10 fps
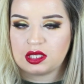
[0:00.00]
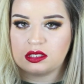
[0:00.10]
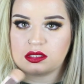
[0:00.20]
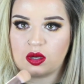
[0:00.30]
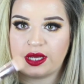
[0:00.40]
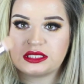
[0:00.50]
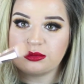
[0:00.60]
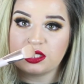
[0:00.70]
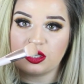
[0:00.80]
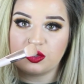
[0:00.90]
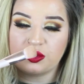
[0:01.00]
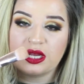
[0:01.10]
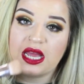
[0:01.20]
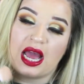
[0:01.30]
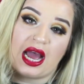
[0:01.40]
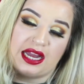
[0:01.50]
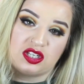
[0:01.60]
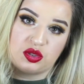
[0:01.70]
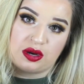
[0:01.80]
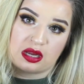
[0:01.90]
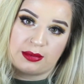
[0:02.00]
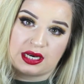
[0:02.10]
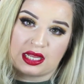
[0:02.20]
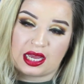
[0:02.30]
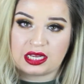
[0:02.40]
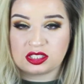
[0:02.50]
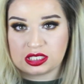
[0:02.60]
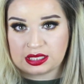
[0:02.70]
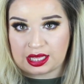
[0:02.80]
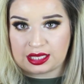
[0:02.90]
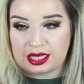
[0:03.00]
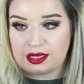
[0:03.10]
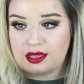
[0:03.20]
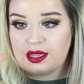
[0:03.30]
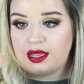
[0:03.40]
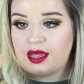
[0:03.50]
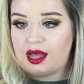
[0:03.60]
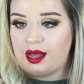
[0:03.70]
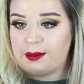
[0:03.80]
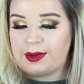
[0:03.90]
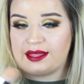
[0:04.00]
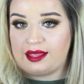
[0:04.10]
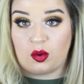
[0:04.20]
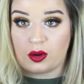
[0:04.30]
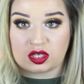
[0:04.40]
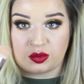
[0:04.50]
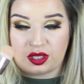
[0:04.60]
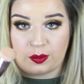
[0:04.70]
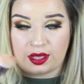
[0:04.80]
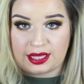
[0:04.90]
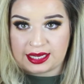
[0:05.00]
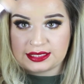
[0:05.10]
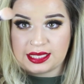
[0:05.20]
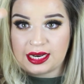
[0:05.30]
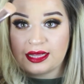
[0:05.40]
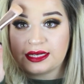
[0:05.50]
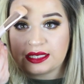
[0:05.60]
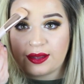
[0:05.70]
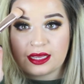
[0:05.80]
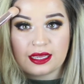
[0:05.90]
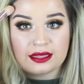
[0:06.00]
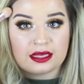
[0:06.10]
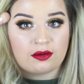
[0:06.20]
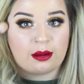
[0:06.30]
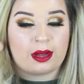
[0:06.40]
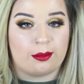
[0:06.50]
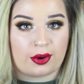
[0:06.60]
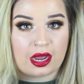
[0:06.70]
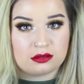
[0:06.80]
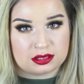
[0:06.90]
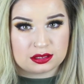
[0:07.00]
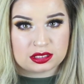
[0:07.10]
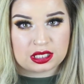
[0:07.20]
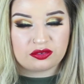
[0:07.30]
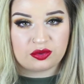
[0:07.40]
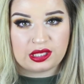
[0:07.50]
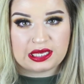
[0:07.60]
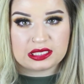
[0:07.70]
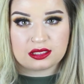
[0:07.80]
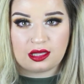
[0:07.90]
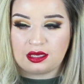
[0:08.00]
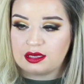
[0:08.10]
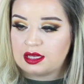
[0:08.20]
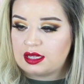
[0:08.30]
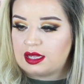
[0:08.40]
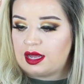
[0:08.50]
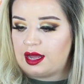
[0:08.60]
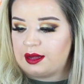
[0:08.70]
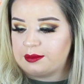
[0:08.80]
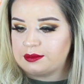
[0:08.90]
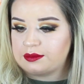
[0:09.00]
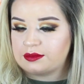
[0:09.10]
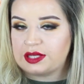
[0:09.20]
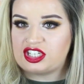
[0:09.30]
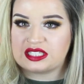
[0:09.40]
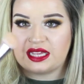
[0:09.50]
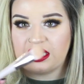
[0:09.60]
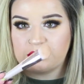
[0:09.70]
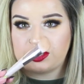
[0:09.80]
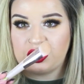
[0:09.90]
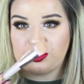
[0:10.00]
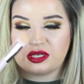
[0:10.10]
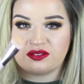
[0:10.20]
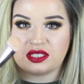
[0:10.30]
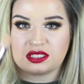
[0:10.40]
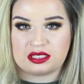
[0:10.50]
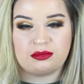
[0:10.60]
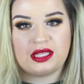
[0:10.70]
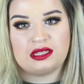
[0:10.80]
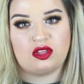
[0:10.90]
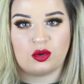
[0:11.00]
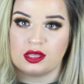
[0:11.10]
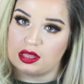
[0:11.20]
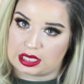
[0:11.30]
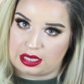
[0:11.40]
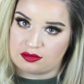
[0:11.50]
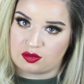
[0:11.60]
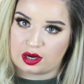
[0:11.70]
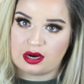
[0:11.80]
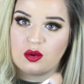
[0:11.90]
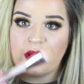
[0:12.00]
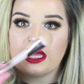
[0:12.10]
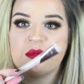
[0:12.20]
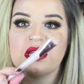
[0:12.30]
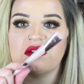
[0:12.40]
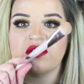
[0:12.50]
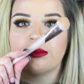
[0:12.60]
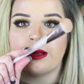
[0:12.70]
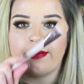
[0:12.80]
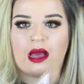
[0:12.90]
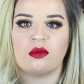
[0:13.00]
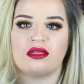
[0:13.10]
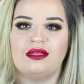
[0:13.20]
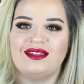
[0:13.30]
So it's up to you. I do recommend it. I did like it. I think it works really well. Like I said, I liked how I can get like around my brows and stuff really easily. It's just kind of up to you if this is something that you are looking for. I don't know why you're putting it in front of my mouth.